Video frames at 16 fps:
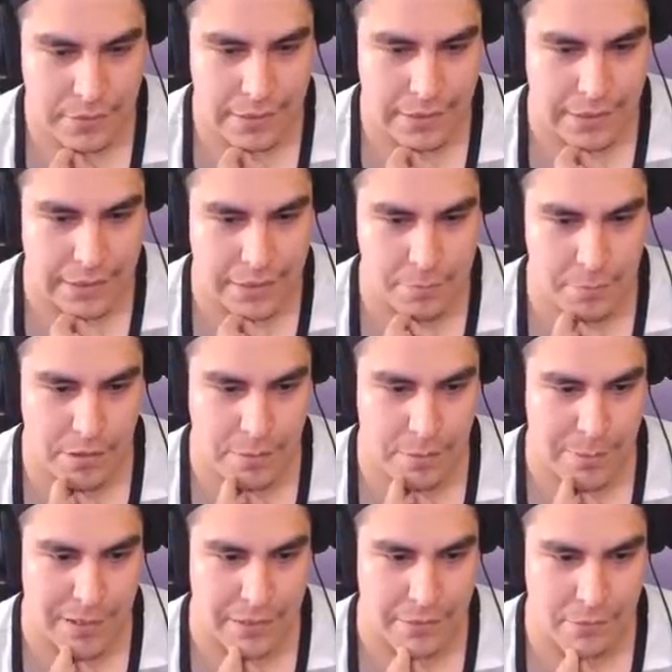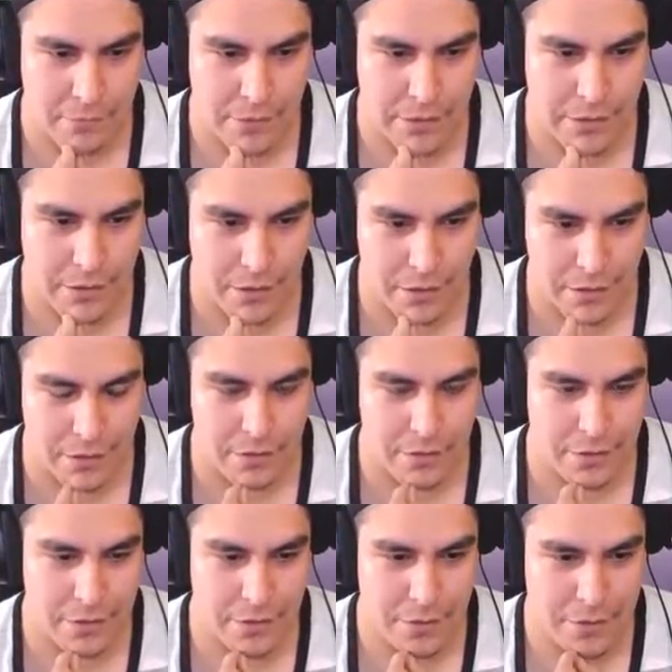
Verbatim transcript: Yeah, that's pretty bad. We are...